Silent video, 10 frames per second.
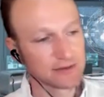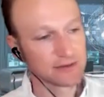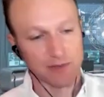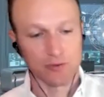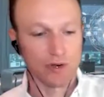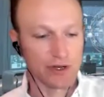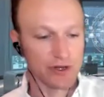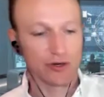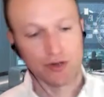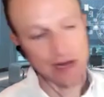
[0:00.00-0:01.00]
no matter what
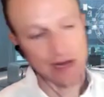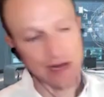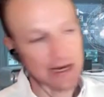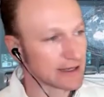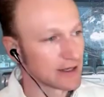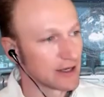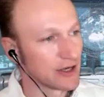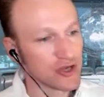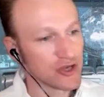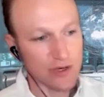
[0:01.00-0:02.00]
you're creating,
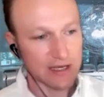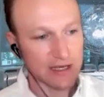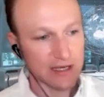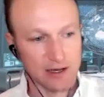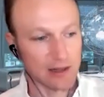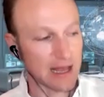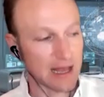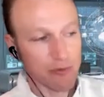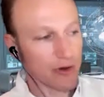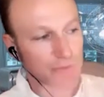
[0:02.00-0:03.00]
you can
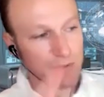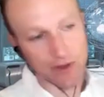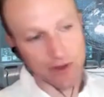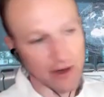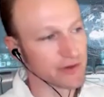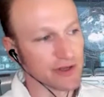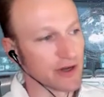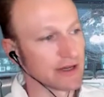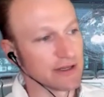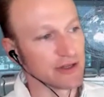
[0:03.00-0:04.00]
collaborate with others
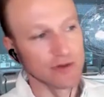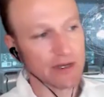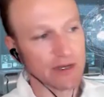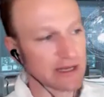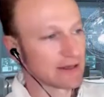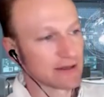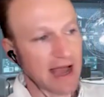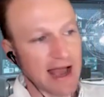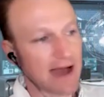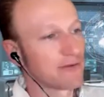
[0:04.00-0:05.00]
on it. You can
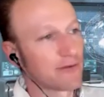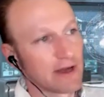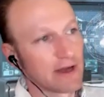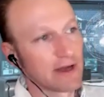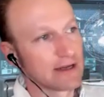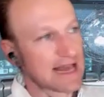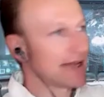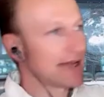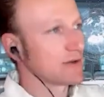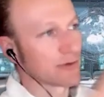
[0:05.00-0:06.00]
have
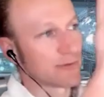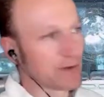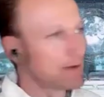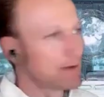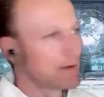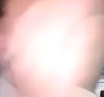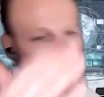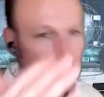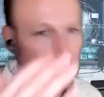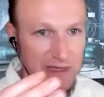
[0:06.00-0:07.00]
10 or 50
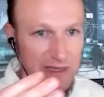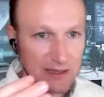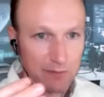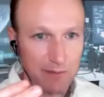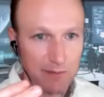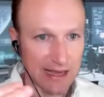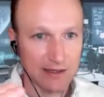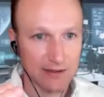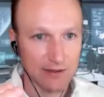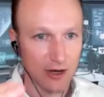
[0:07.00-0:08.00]
people being
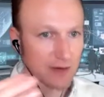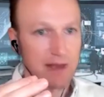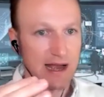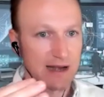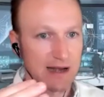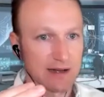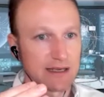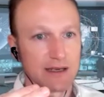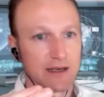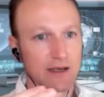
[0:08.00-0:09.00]
paid
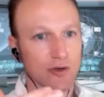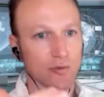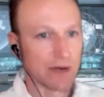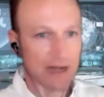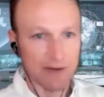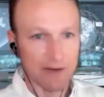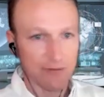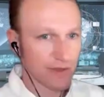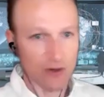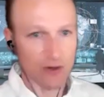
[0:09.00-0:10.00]
automatically whenever
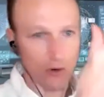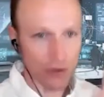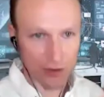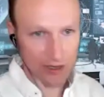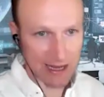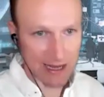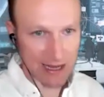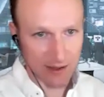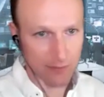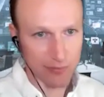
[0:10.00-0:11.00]
they co
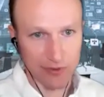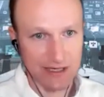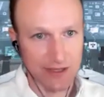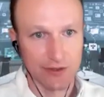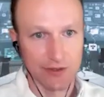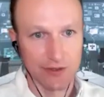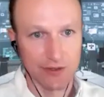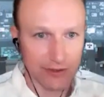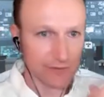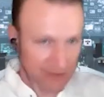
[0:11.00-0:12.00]
create a
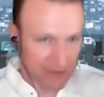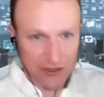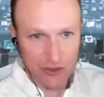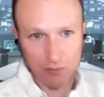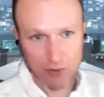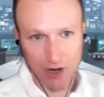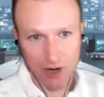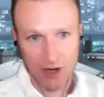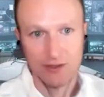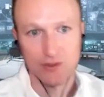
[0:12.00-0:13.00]
particular digital
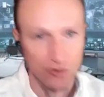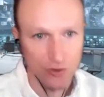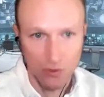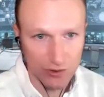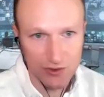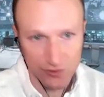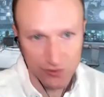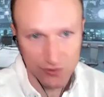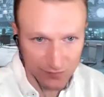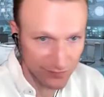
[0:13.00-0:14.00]
product or course
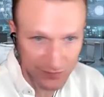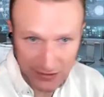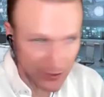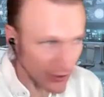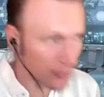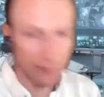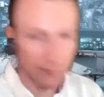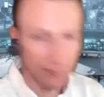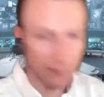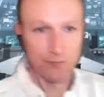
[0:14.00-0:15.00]
or video or
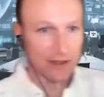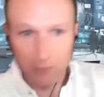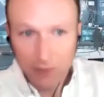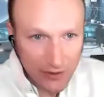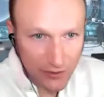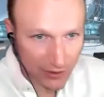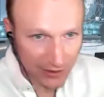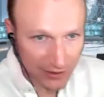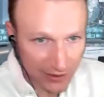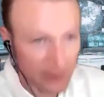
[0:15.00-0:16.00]
film,
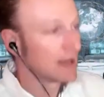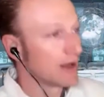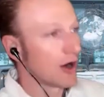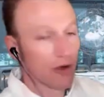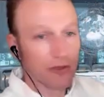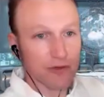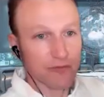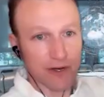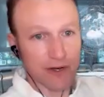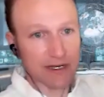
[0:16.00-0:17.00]
whatever. All the
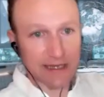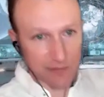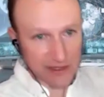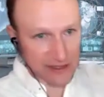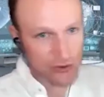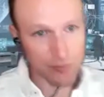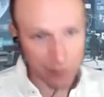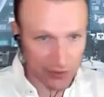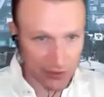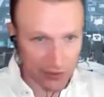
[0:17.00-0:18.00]
funding can be
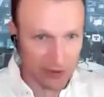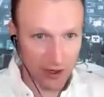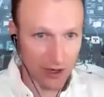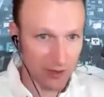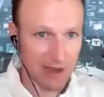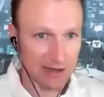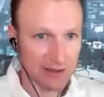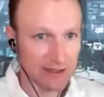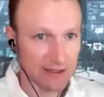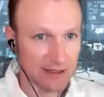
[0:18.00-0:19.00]
distributed
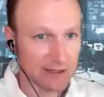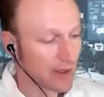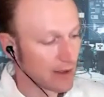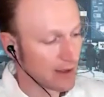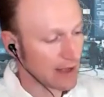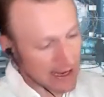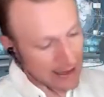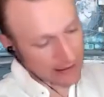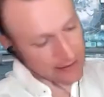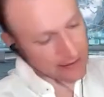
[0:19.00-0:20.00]
automatically.
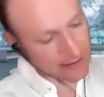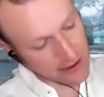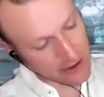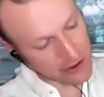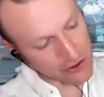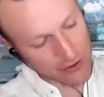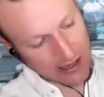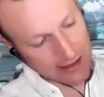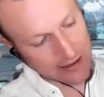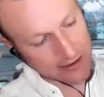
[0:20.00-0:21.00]
And you
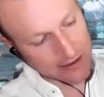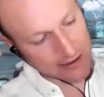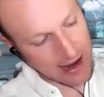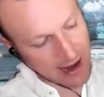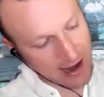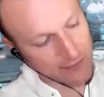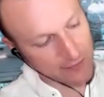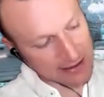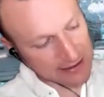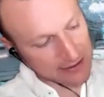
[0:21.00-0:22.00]
can
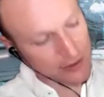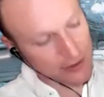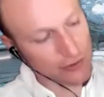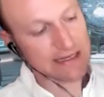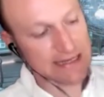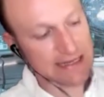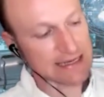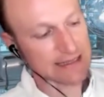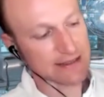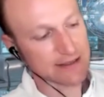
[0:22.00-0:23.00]
have included in
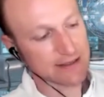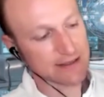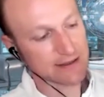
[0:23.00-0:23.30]
it